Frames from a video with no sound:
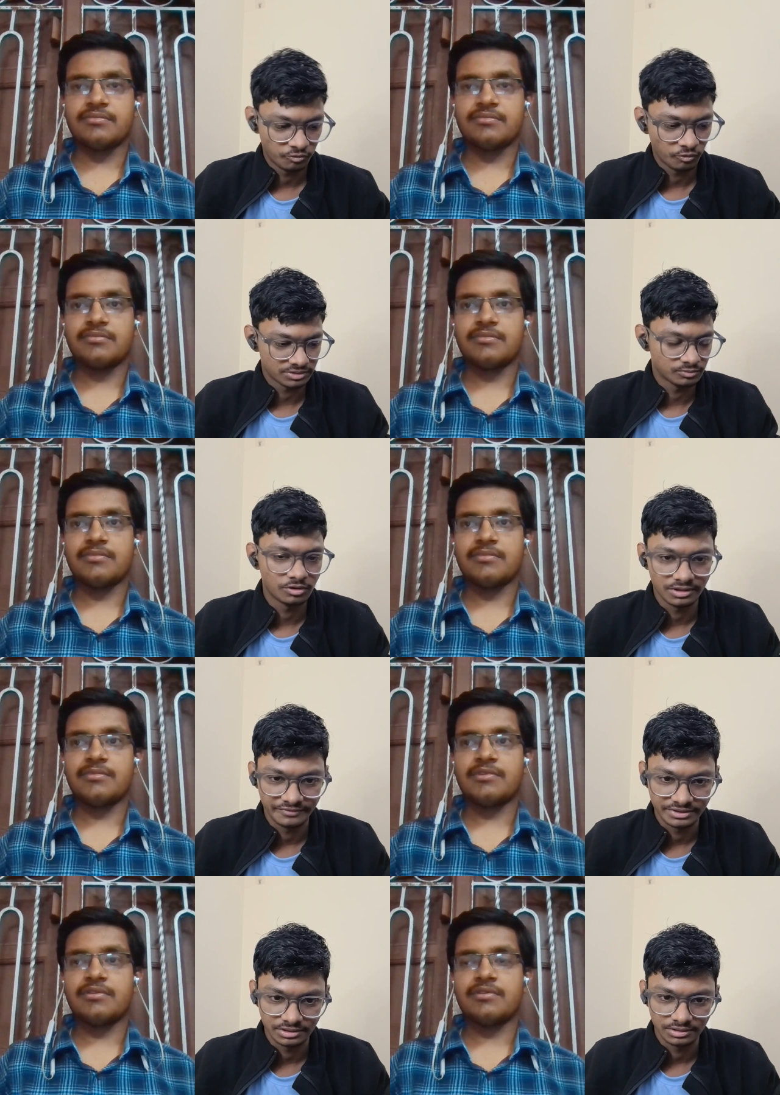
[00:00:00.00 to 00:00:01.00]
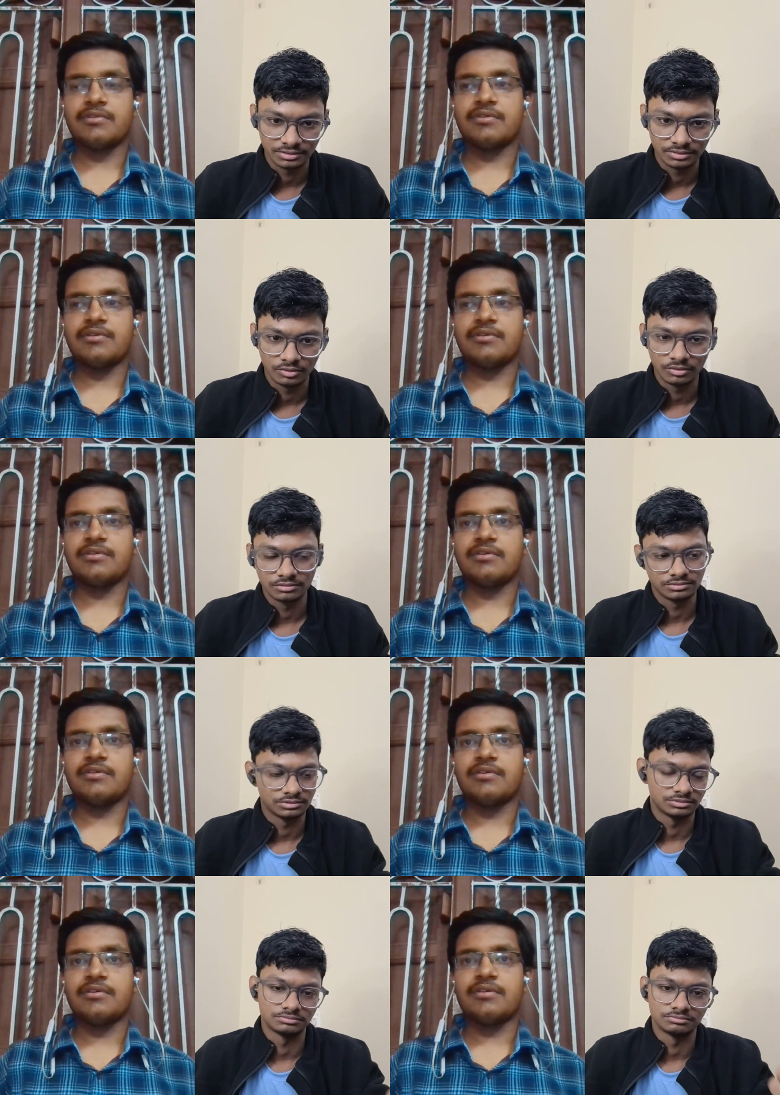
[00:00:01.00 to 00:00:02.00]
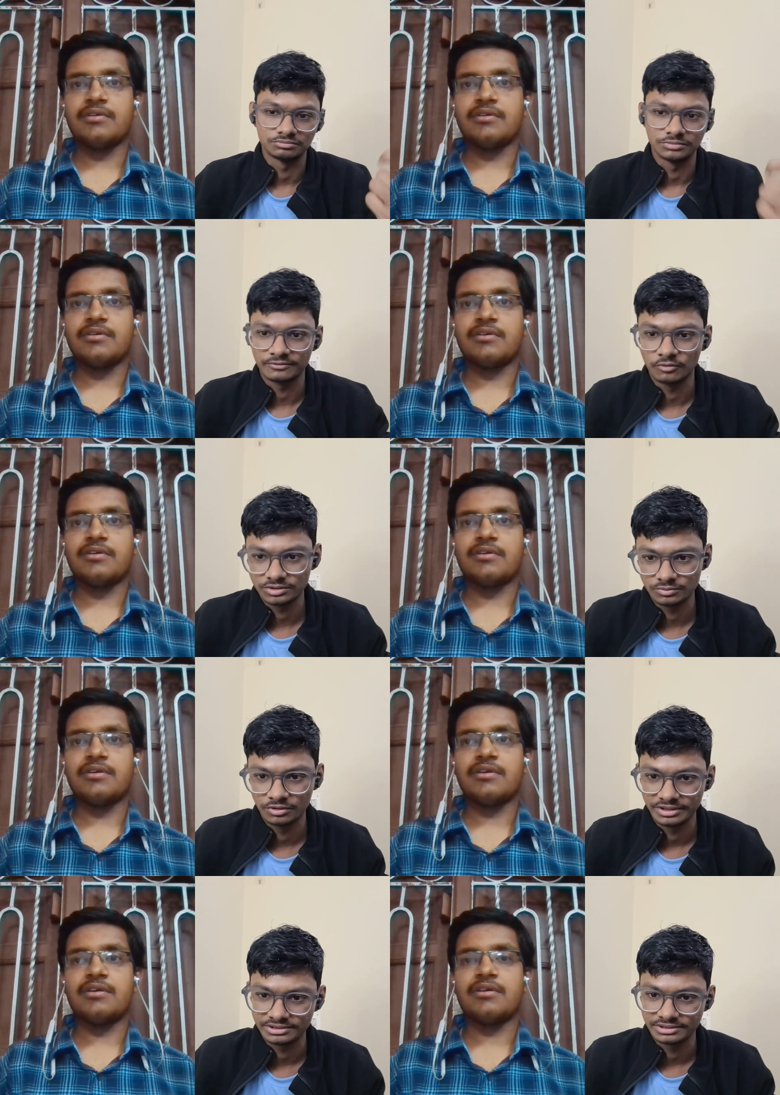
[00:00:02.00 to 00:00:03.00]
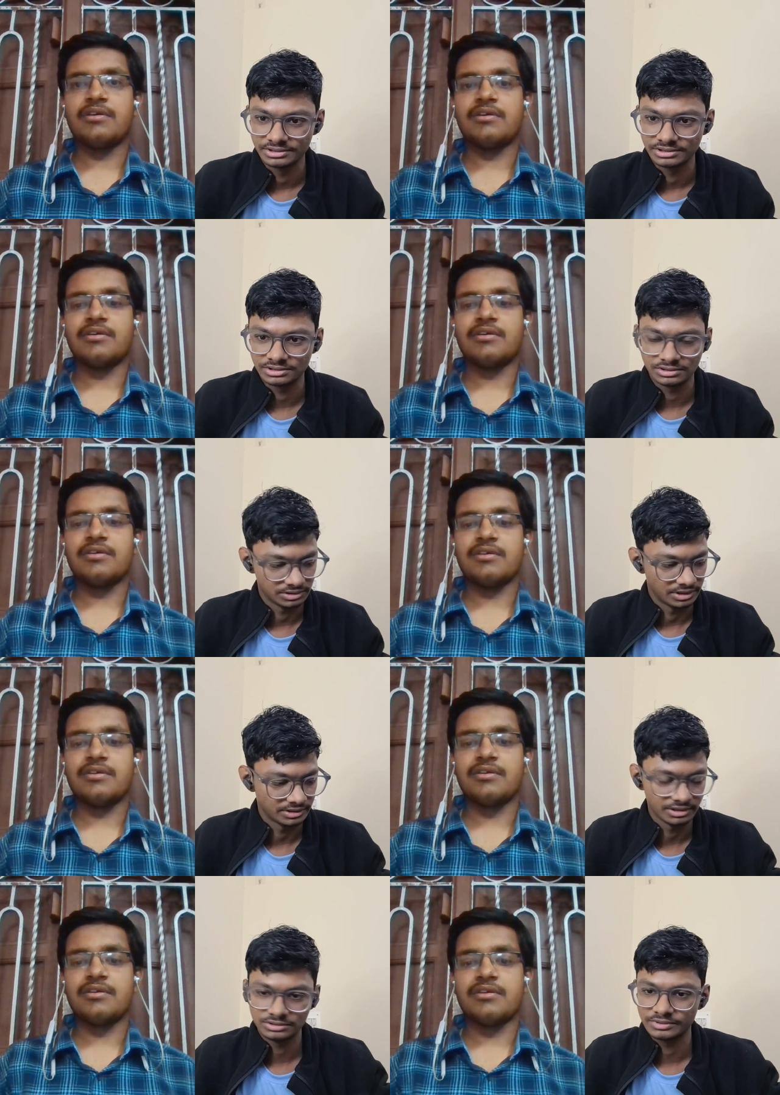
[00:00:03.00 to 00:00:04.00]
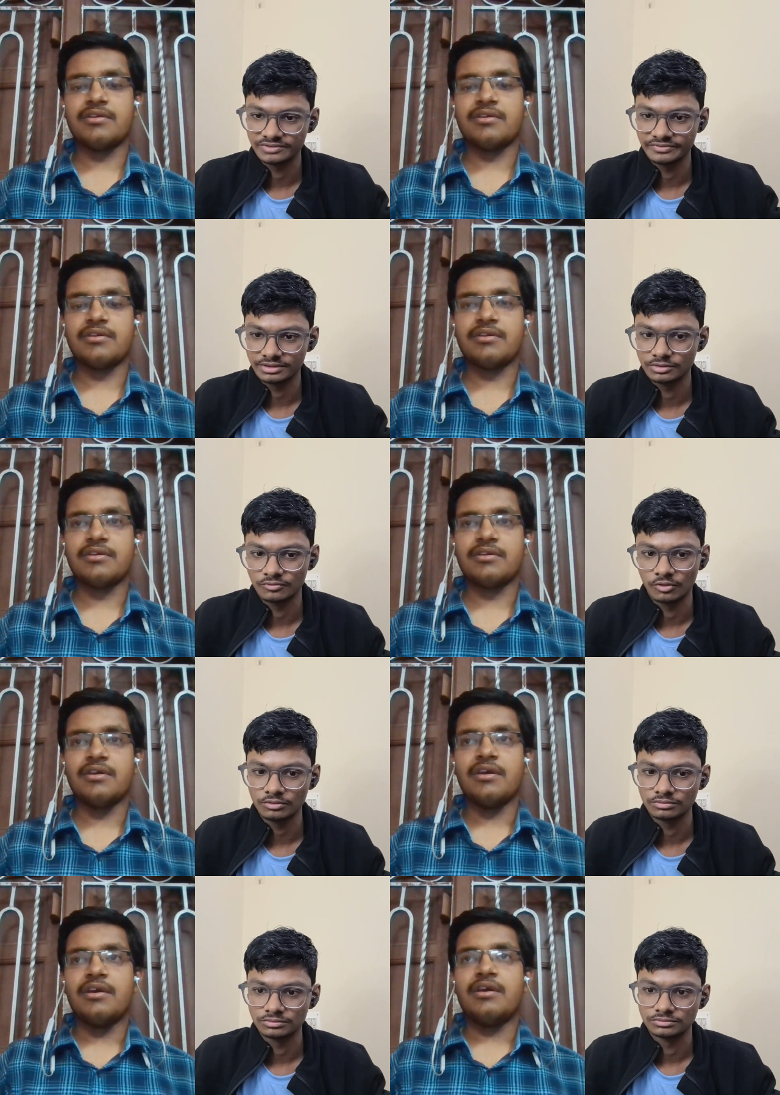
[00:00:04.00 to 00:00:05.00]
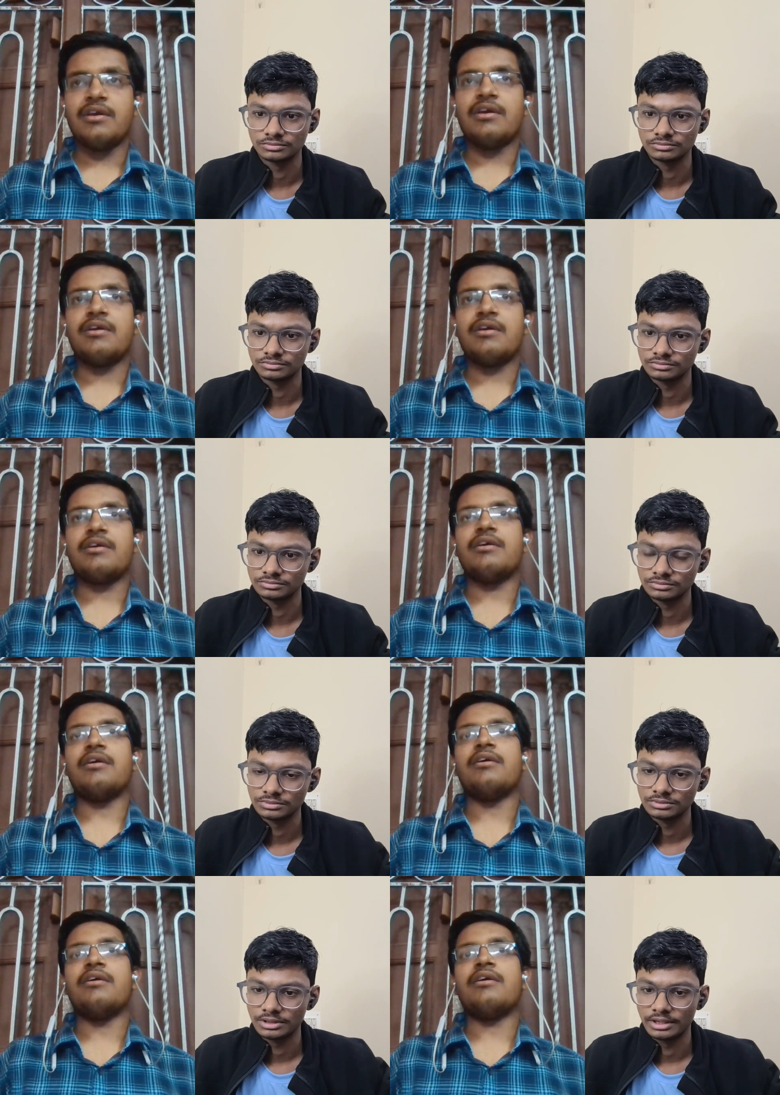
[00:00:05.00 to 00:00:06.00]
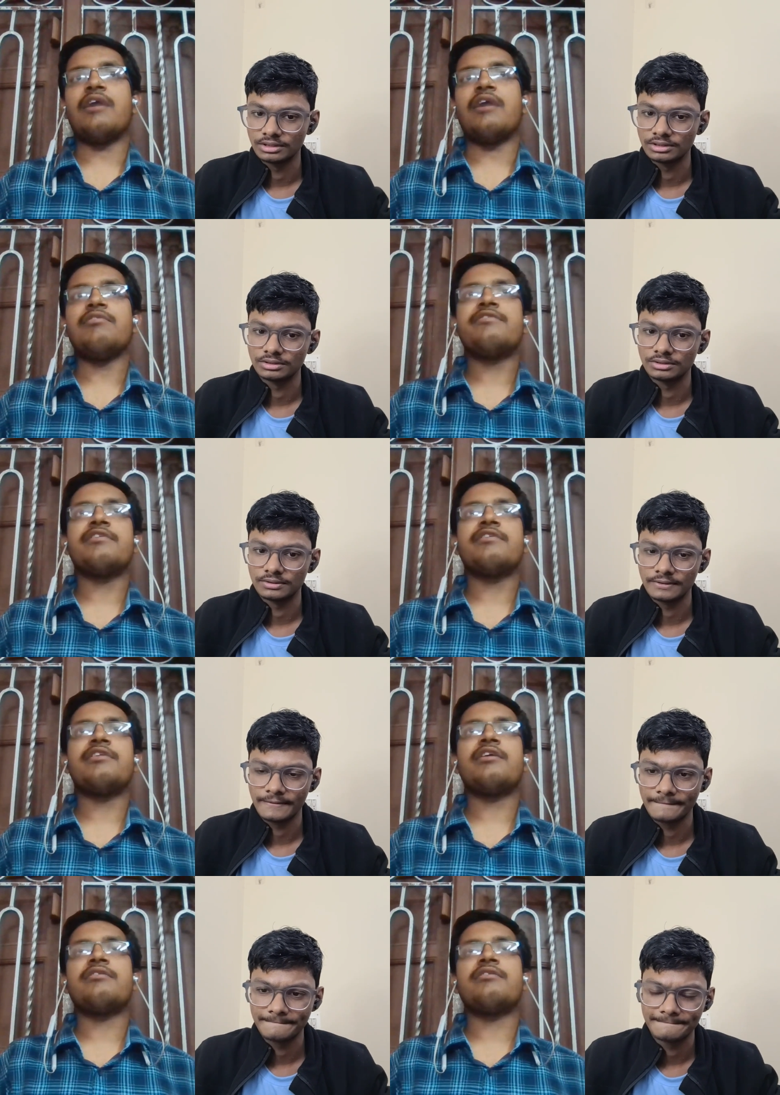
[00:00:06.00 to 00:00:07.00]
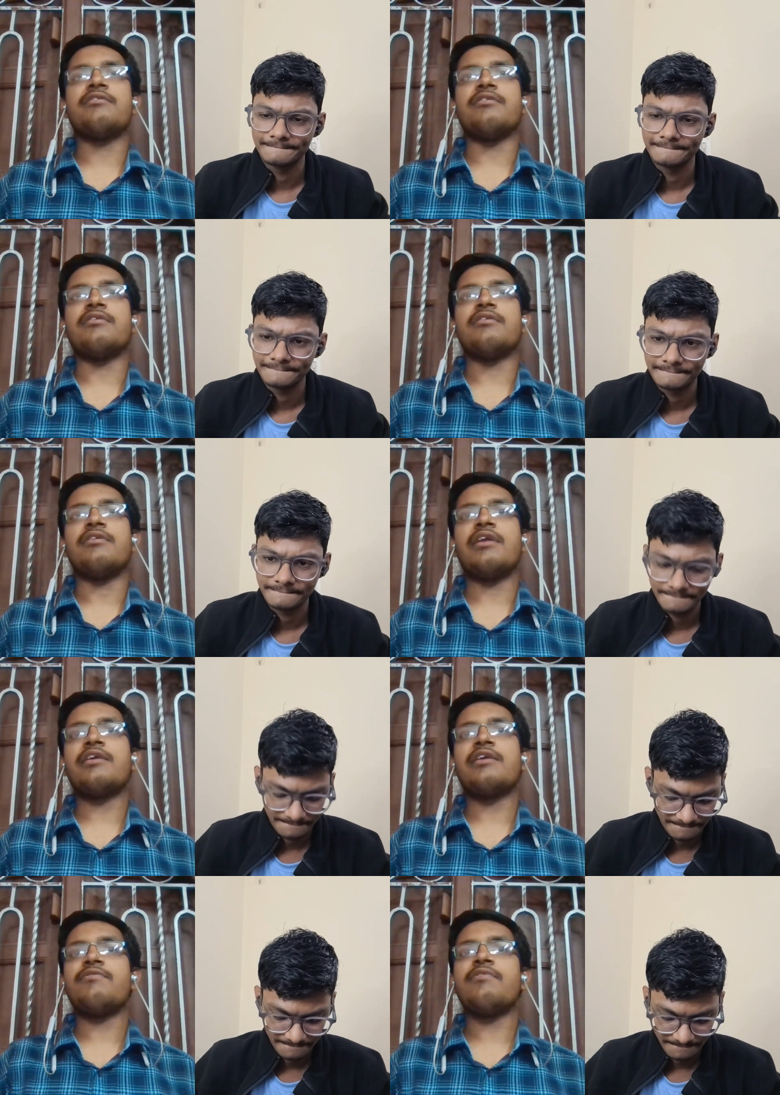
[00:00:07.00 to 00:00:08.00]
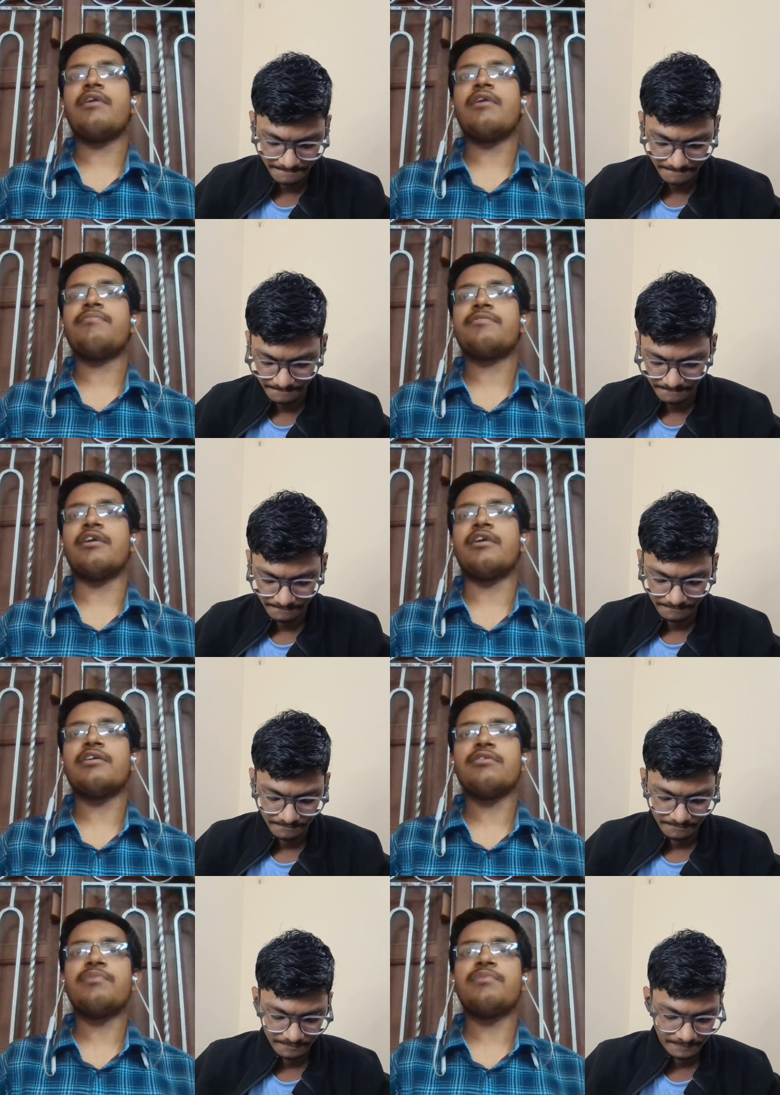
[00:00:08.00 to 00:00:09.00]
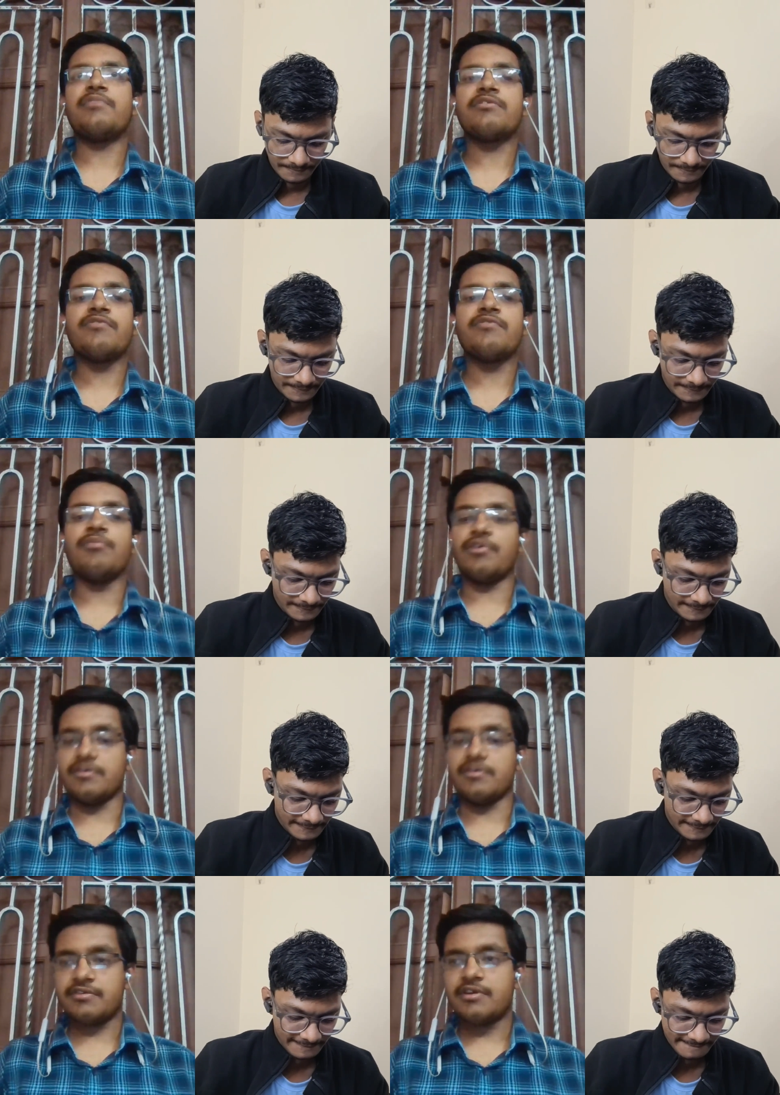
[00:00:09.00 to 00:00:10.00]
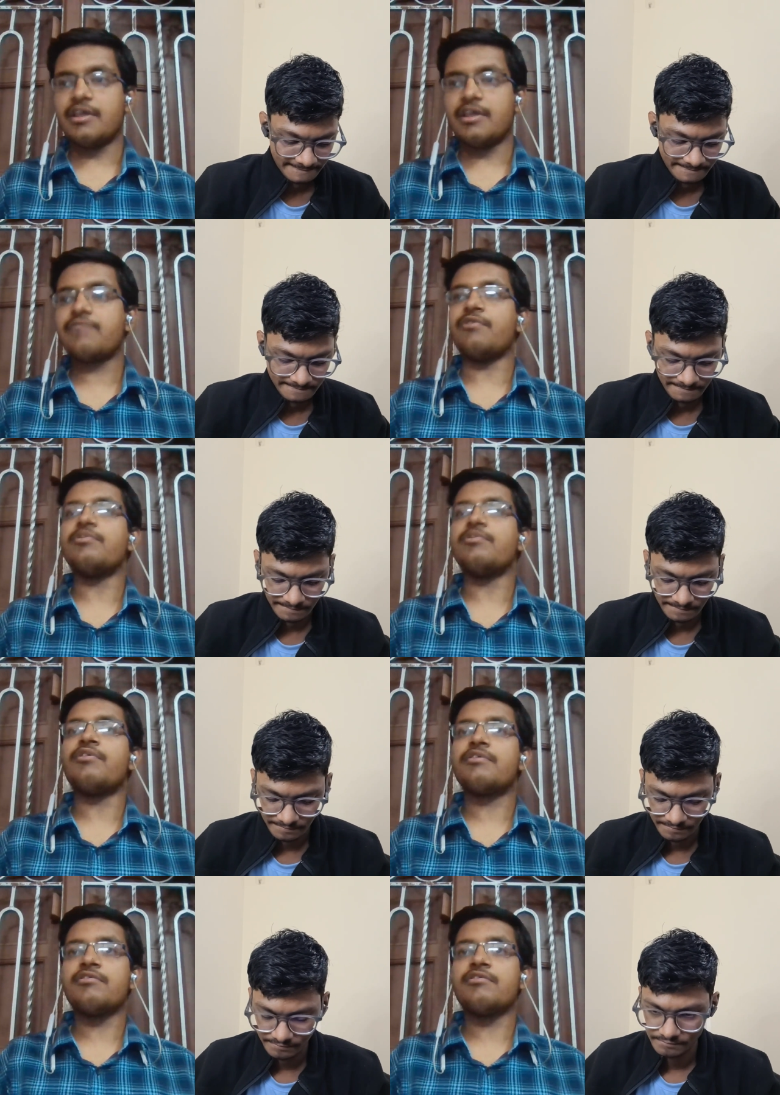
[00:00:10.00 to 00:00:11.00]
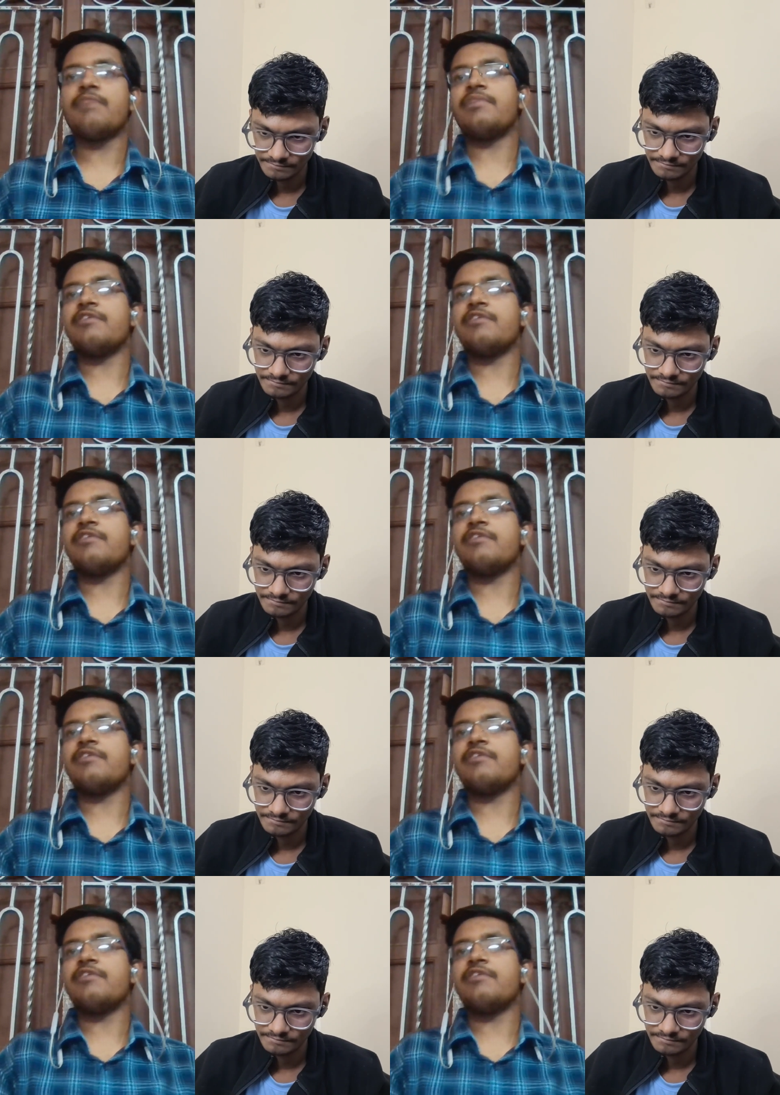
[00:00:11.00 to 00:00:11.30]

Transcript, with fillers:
Speaker 1: focus more on revision or like focus more on test series, anything specific you followed?
Speaker 2: Uh, I will say that, uh, like, if you have started your preparation from August, like from the August, you have